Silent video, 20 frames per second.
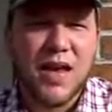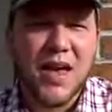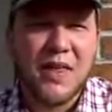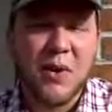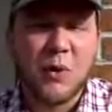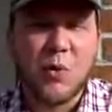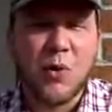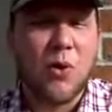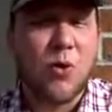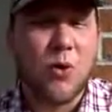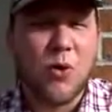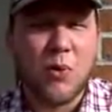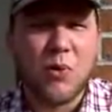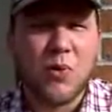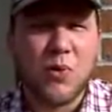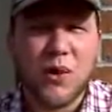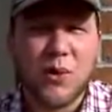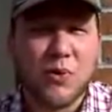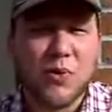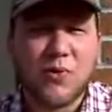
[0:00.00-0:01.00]
and they were
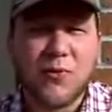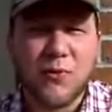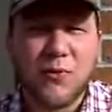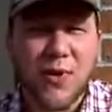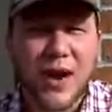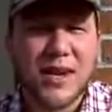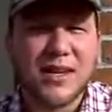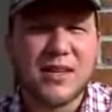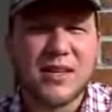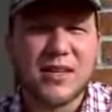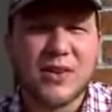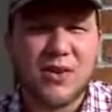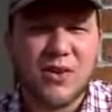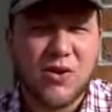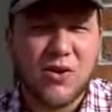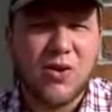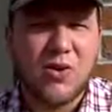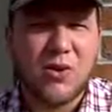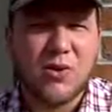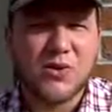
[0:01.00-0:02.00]
horrible, they were frantic
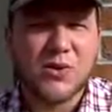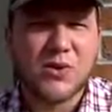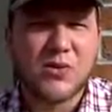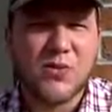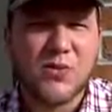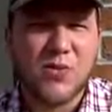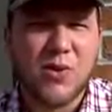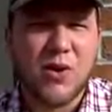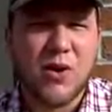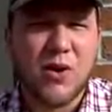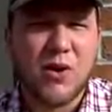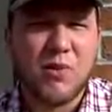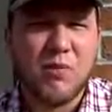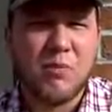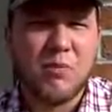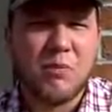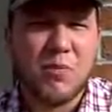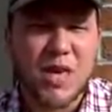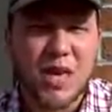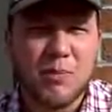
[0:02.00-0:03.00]
calls
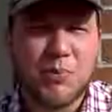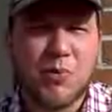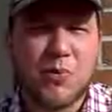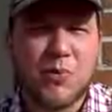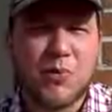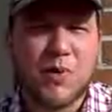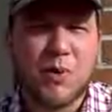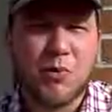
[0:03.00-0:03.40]
from people